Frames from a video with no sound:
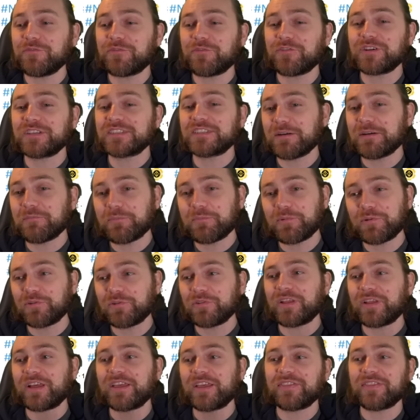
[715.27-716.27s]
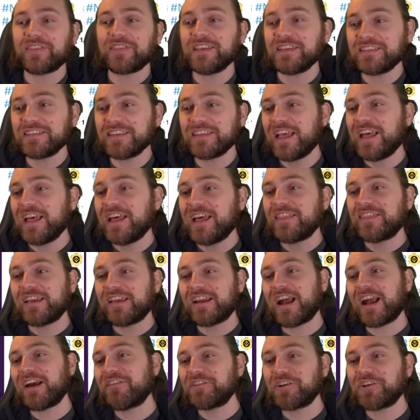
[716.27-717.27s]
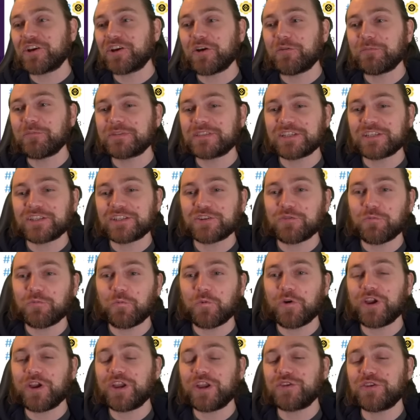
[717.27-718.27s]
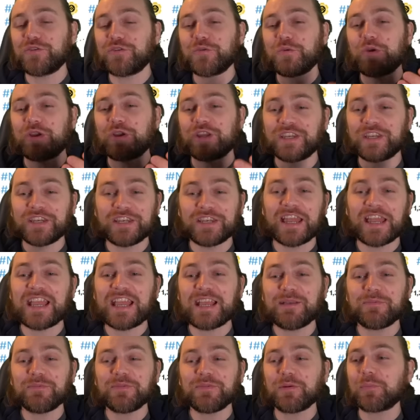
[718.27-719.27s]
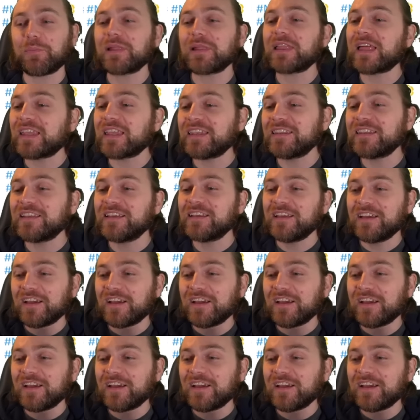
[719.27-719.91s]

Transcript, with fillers: For example, like this, they are having a competition where you can name the plant.